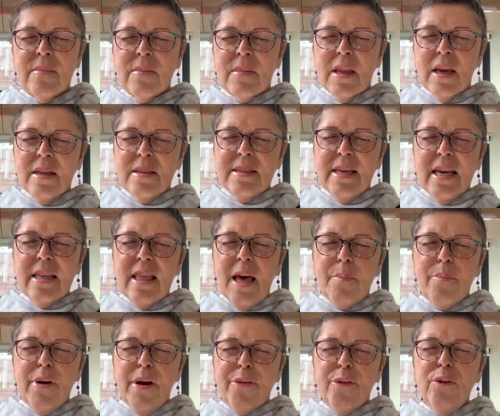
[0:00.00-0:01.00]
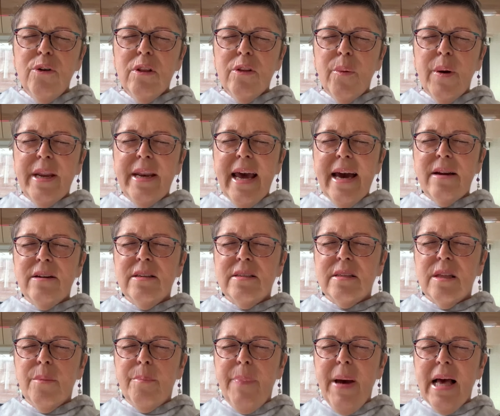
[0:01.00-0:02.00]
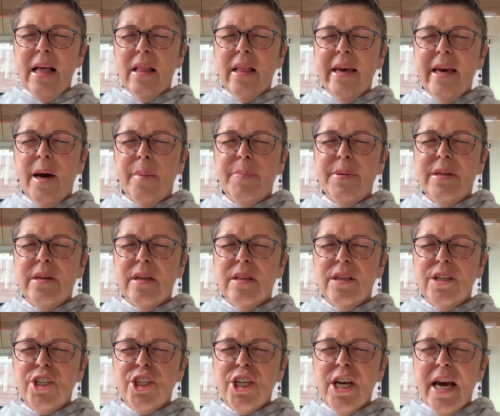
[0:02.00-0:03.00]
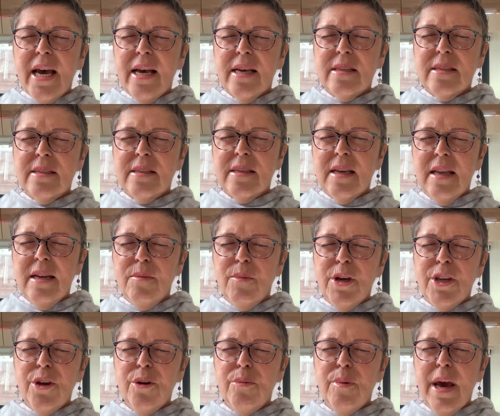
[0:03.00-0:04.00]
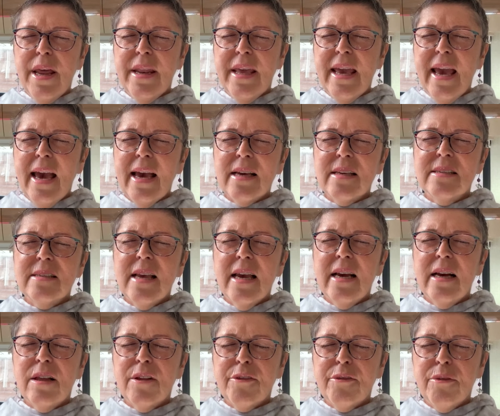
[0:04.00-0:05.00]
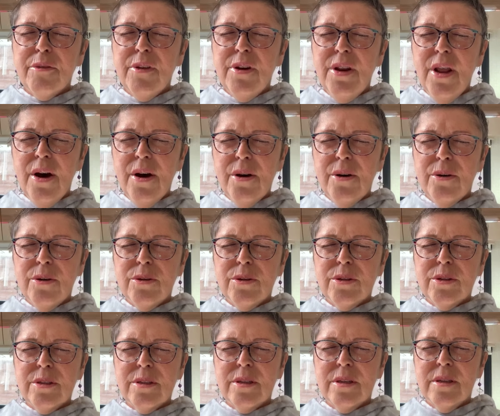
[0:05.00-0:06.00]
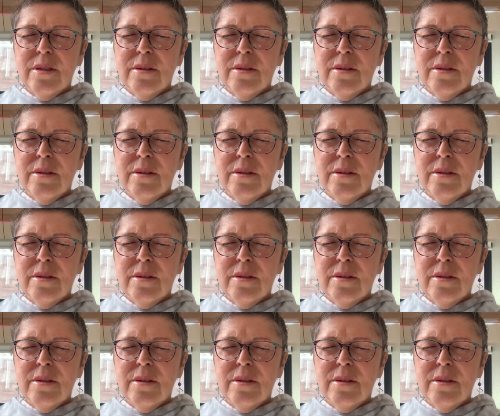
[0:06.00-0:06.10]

And take that breath all the way down into the belly, up into the chest. And when you're ready, exhale through the nose.